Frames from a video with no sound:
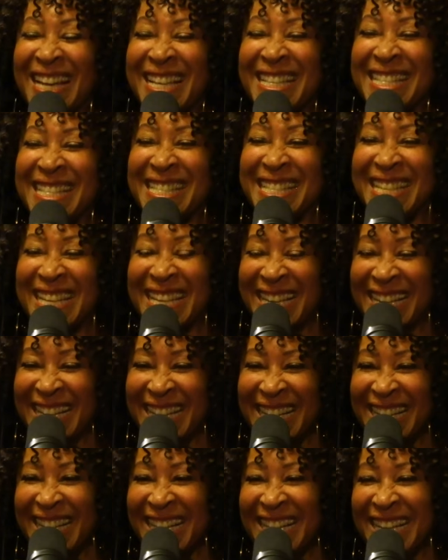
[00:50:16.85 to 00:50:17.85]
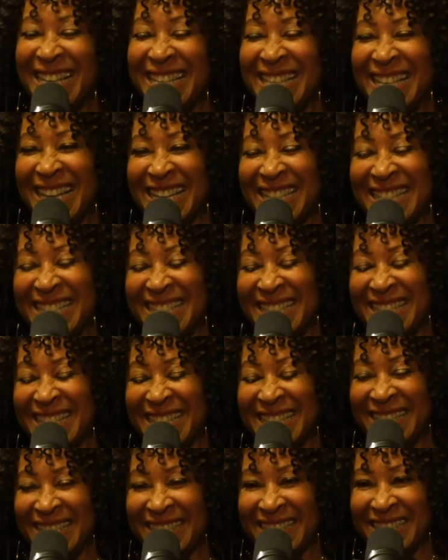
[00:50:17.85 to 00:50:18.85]
yes.
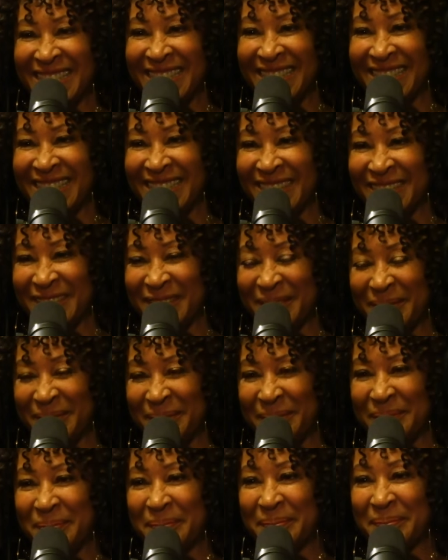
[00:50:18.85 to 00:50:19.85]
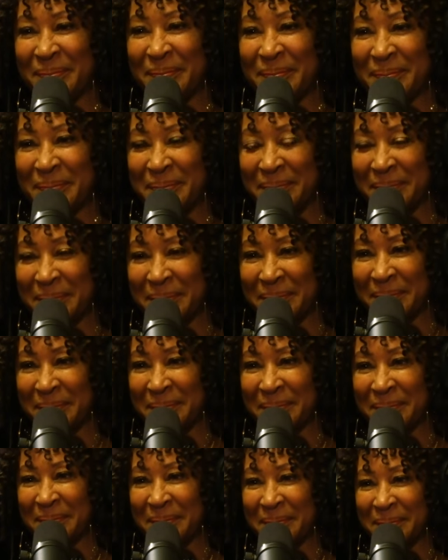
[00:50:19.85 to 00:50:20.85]
Yes. Yeah, excellent.
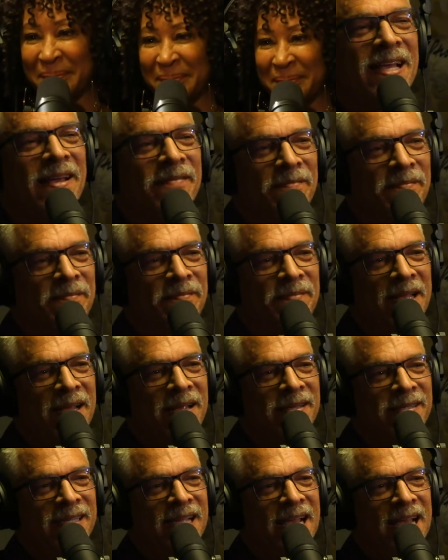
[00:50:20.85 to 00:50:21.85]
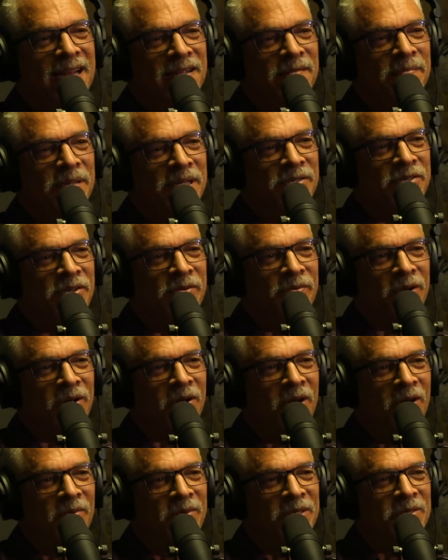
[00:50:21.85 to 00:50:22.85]
By the way, that Catlett piece, do
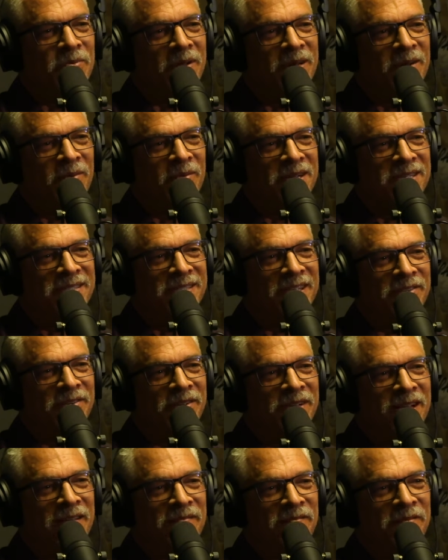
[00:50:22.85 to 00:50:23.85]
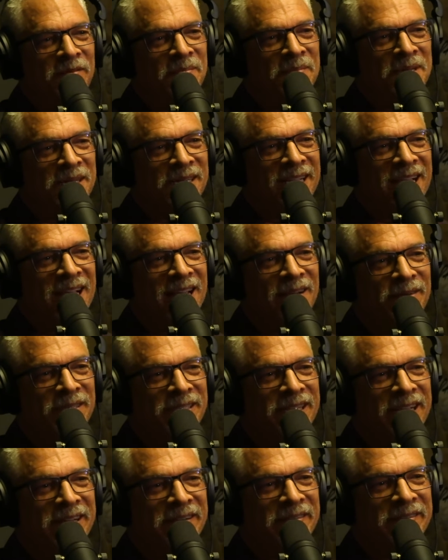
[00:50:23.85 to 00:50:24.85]
you recall which one it was that you got from
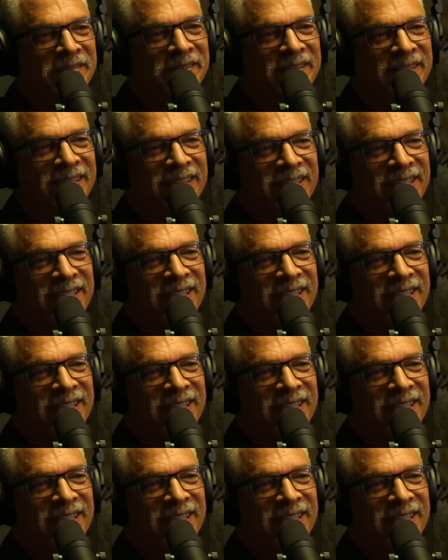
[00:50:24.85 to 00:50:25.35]
Gallery Tanner?